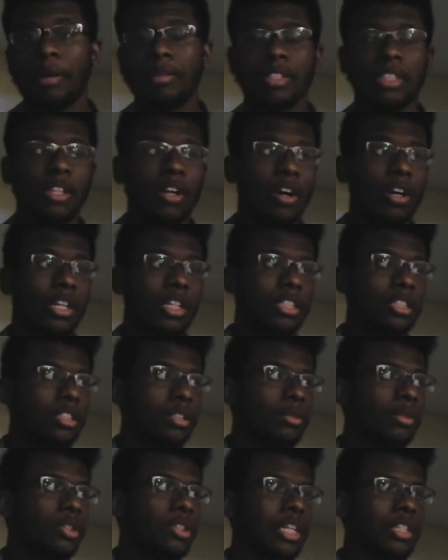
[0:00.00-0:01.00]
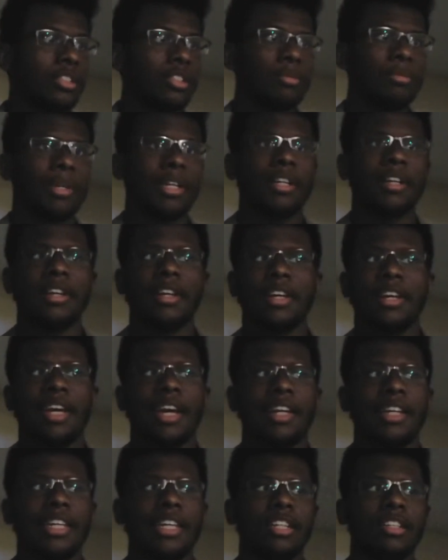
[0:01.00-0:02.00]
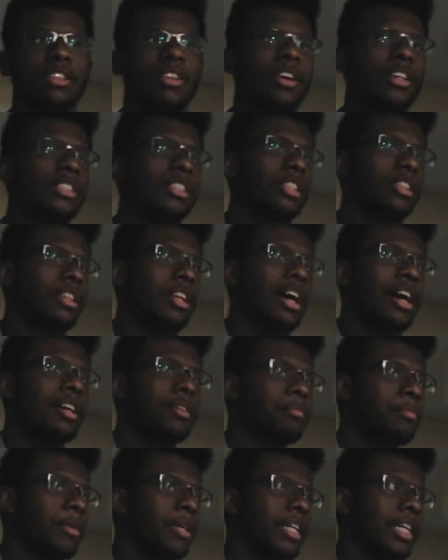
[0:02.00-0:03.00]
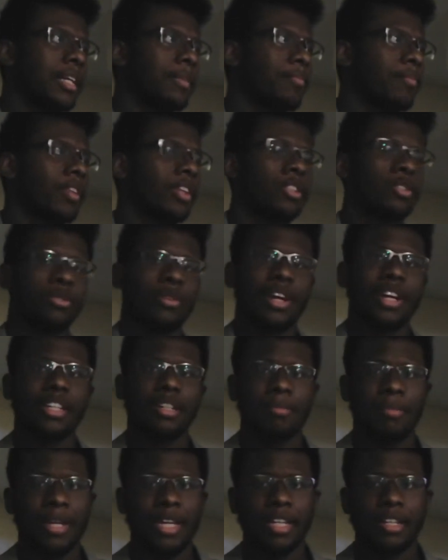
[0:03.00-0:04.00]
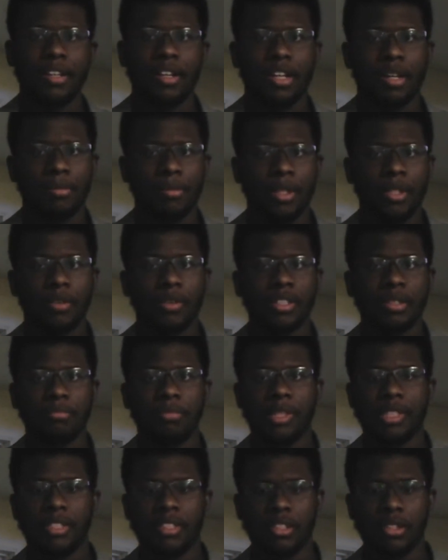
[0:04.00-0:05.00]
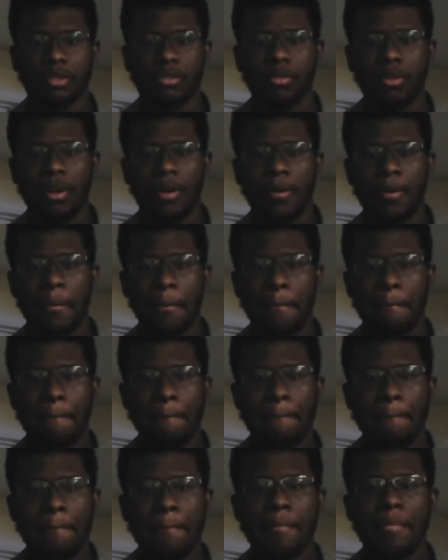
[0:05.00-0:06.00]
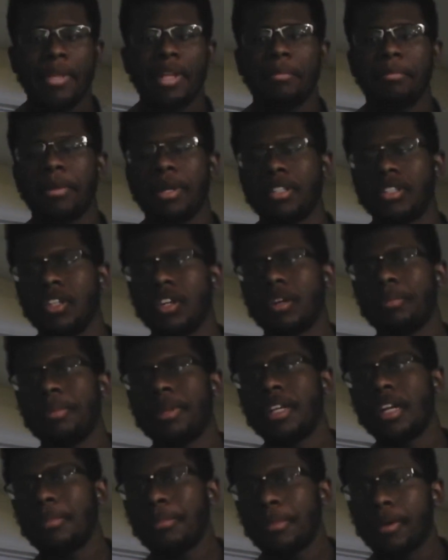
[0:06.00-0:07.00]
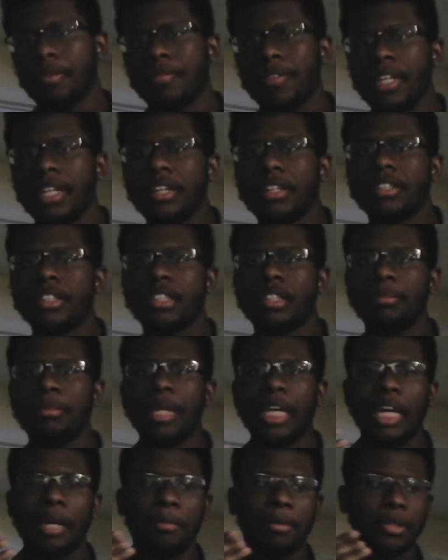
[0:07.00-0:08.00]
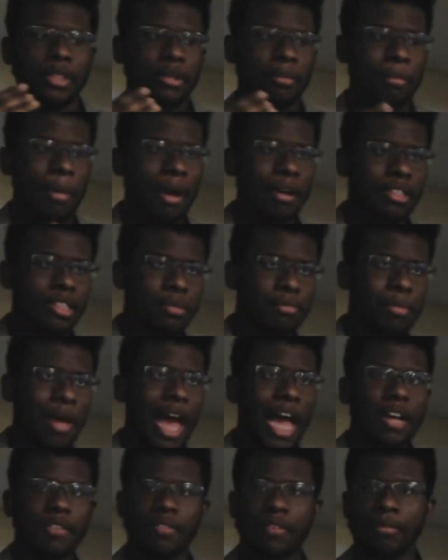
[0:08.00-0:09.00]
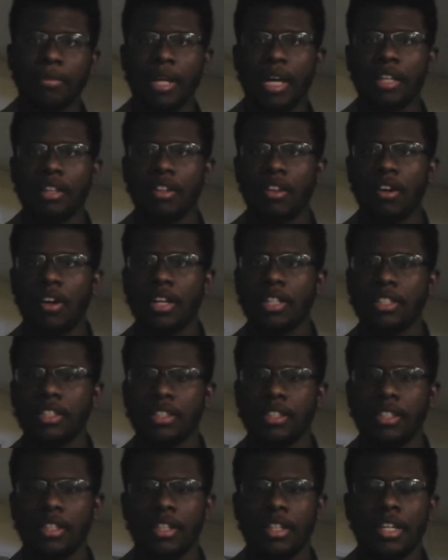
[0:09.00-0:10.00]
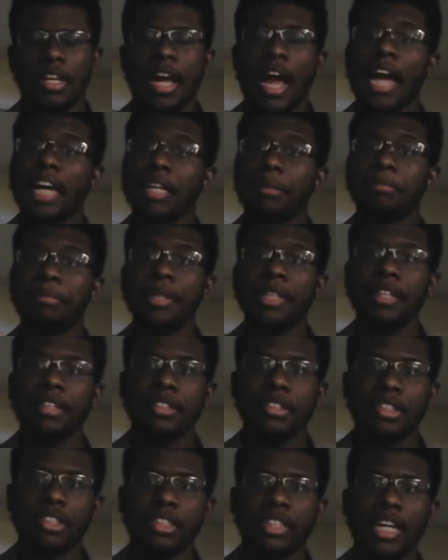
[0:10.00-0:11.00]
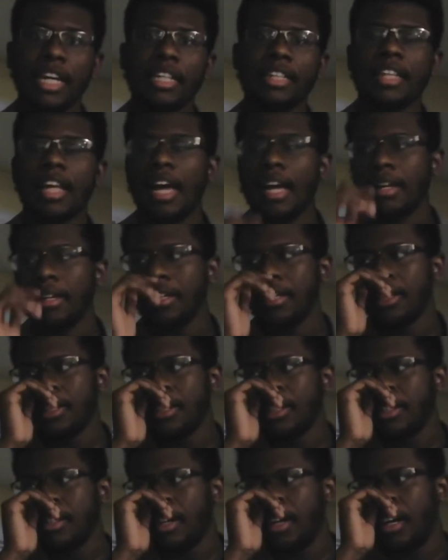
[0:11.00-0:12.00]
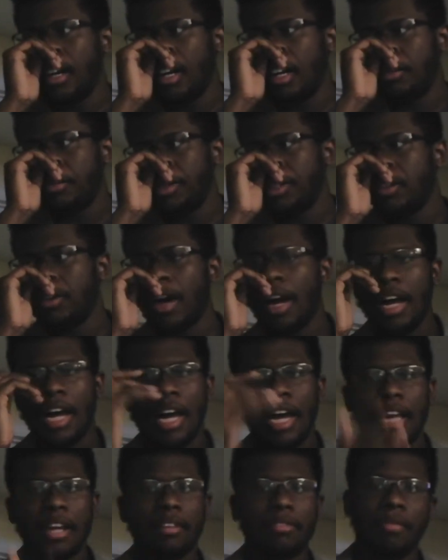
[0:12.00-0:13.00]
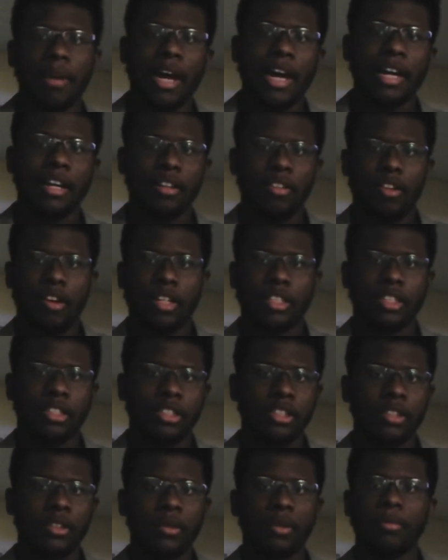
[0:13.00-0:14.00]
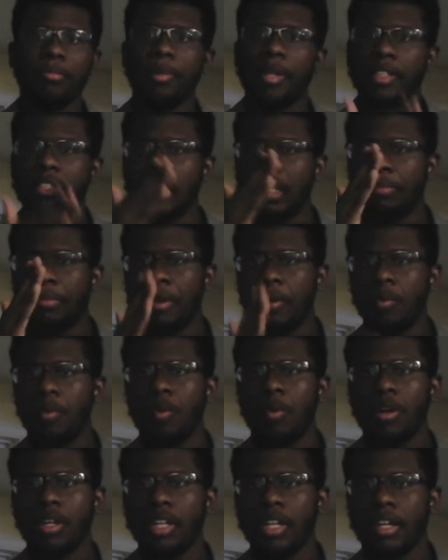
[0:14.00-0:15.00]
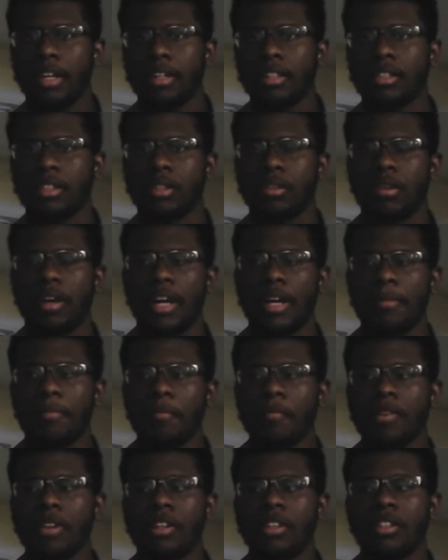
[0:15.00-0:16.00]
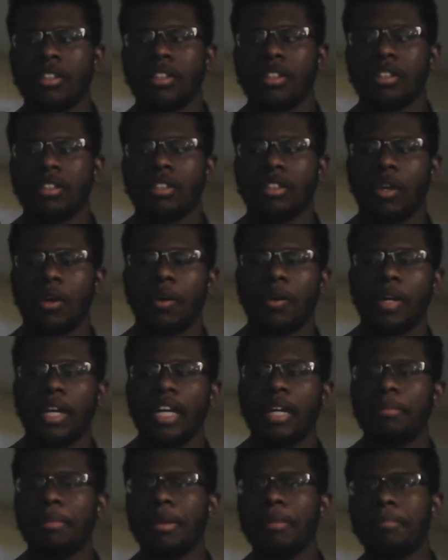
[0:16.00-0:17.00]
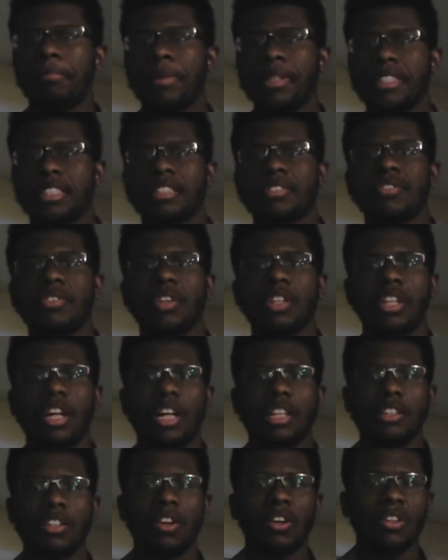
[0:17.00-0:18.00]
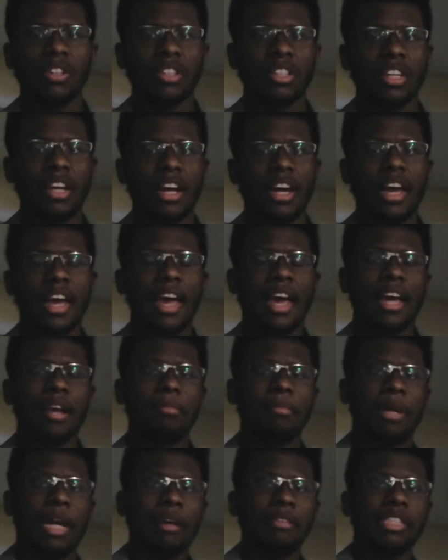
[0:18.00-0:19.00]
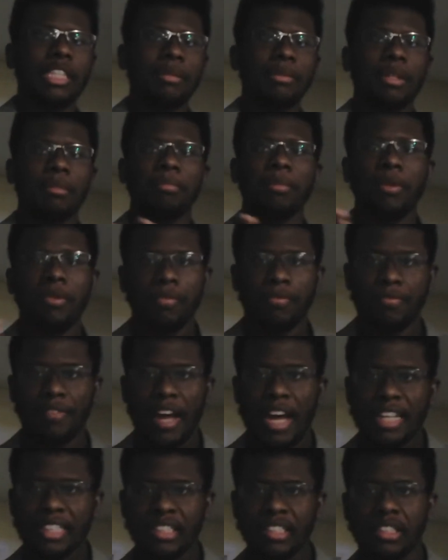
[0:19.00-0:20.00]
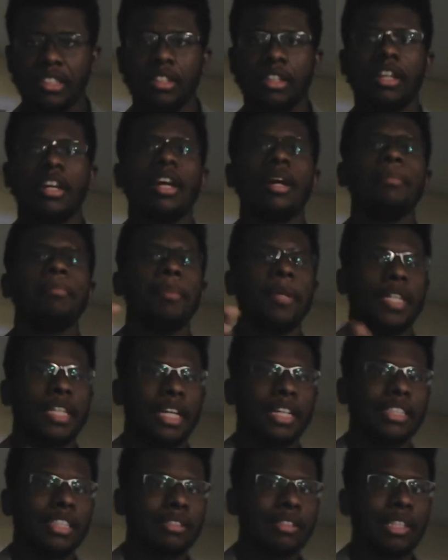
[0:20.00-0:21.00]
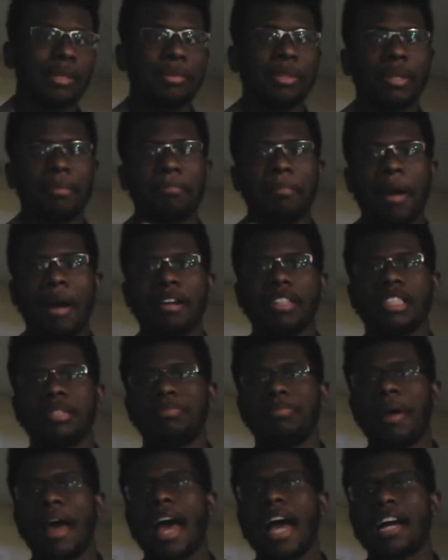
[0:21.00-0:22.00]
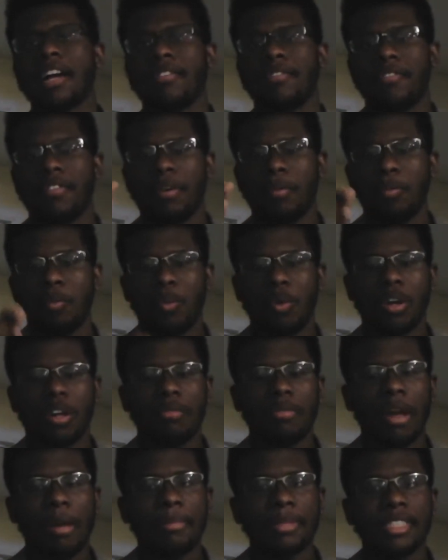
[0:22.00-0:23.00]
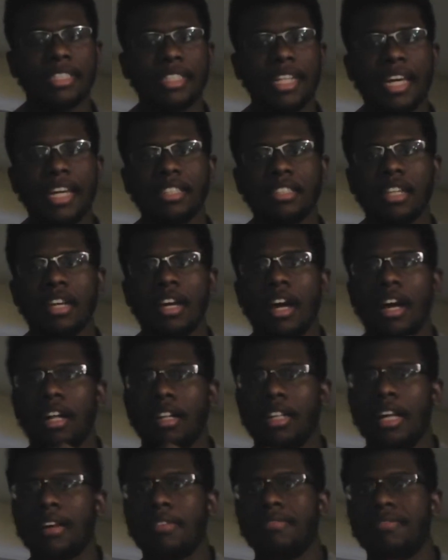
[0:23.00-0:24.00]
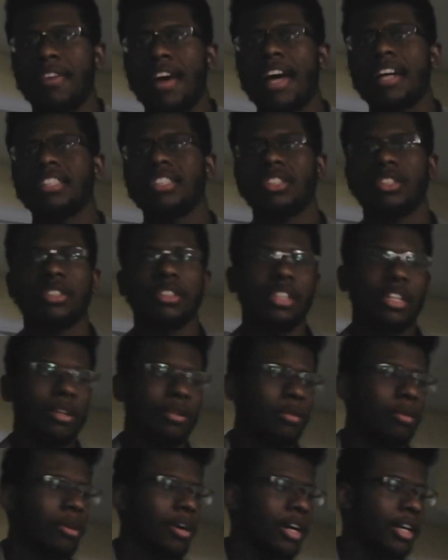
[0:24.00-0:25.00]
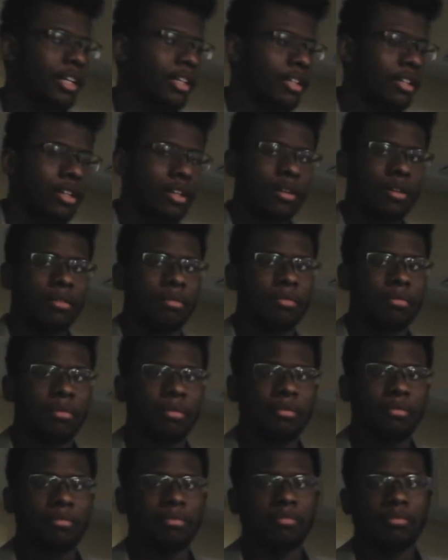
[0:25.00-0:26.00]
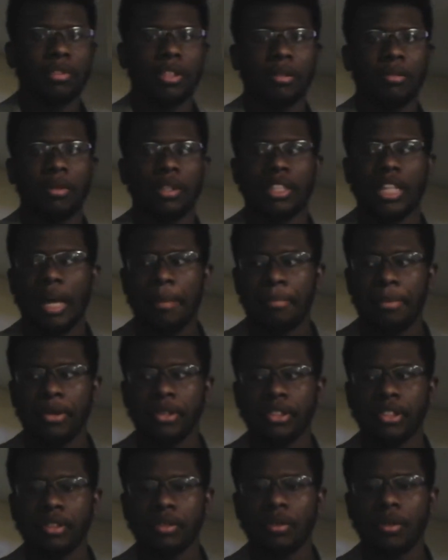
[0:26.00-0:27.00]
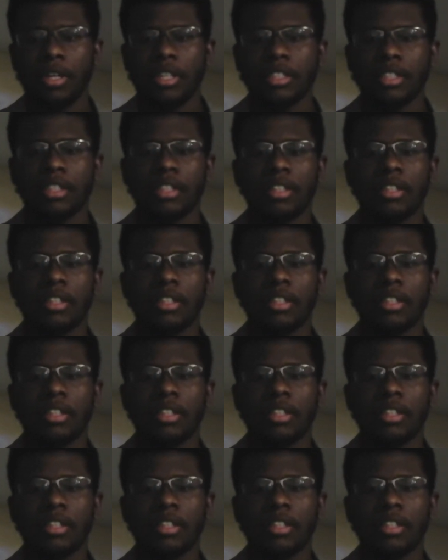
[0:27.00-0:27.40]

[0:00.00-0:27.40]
I was talking to a gentleman, and he had lost a lot of money trying to make um, you know his business grow. But it took him a number of years to be able to bounce back from that loss. I completely understand that. Um, you know, I, I had a I had a loss too, but it took me one year. So right, so he had been in business for a lot longer than I had, but I was able to move faster because I was able to bounce back from one of my mistakes a lot faster than what, you know, than what that person was.